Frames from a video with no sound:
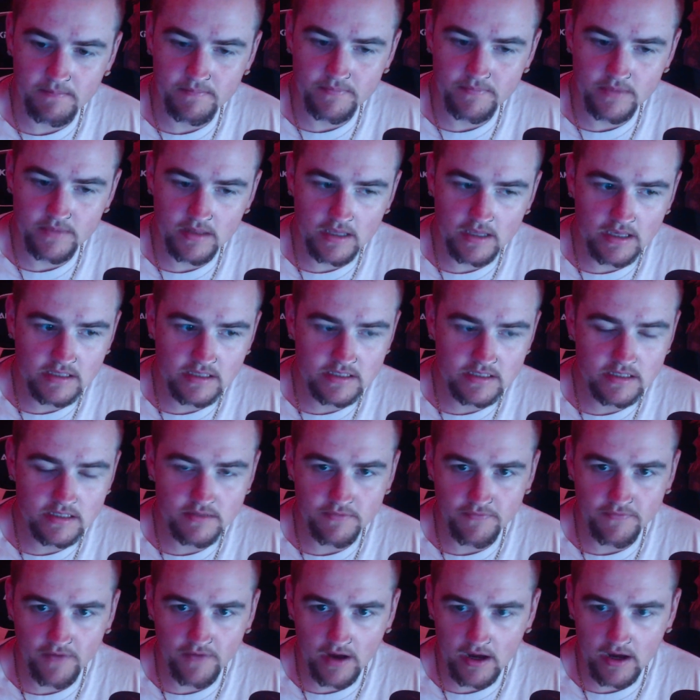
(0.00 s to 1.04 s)
Easy to
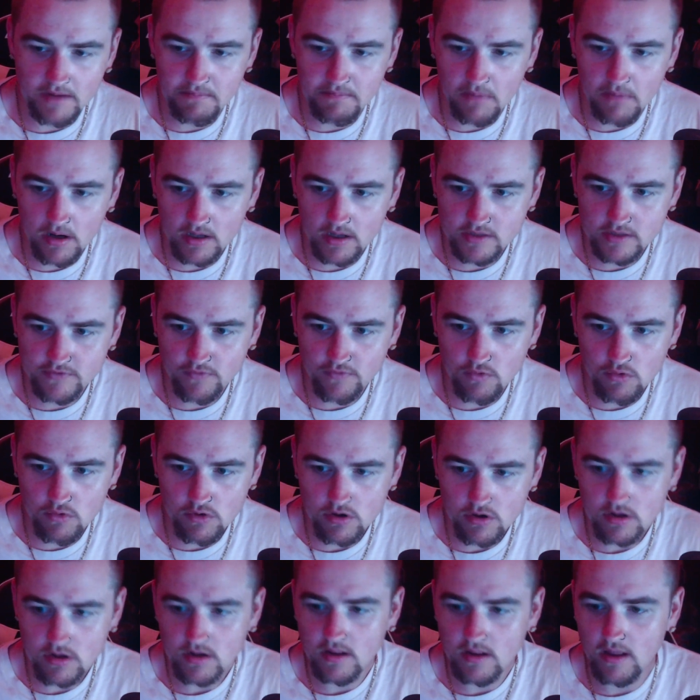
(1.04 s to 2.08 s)
find mods
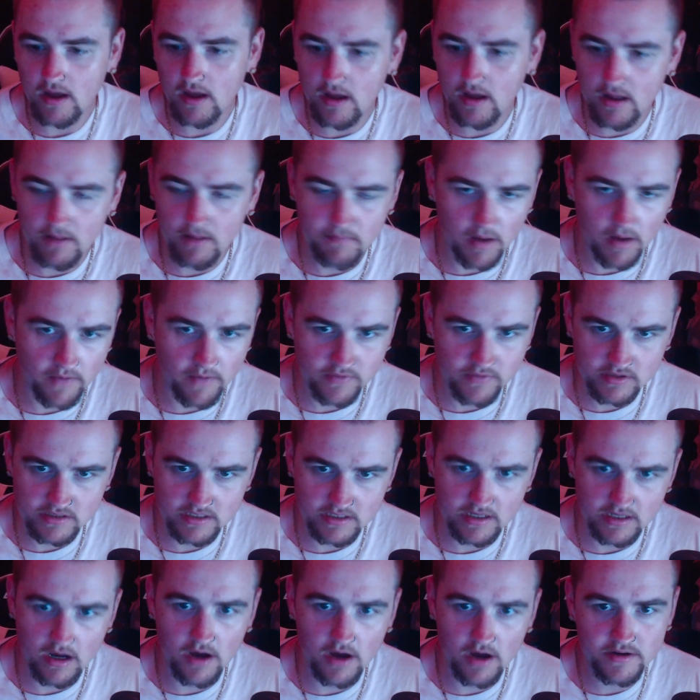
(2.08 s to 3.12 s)
for. Obviously,
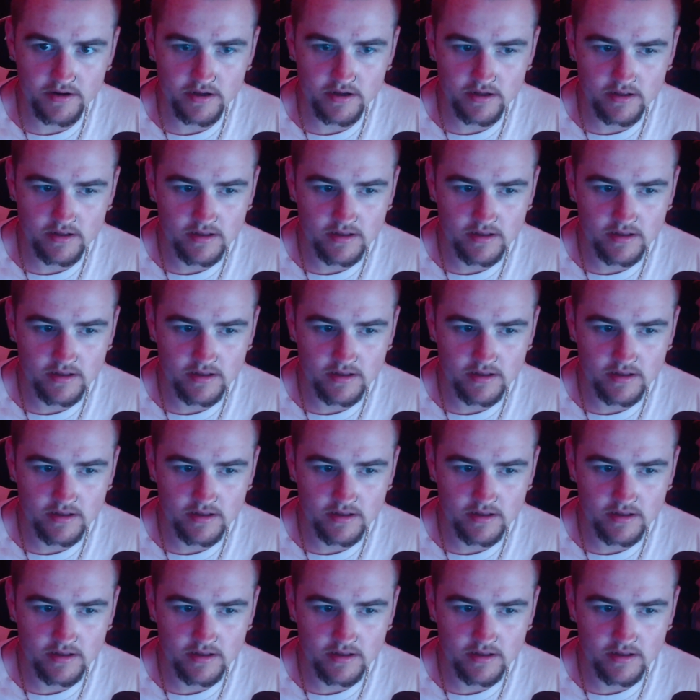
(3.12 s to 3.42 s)
Honda.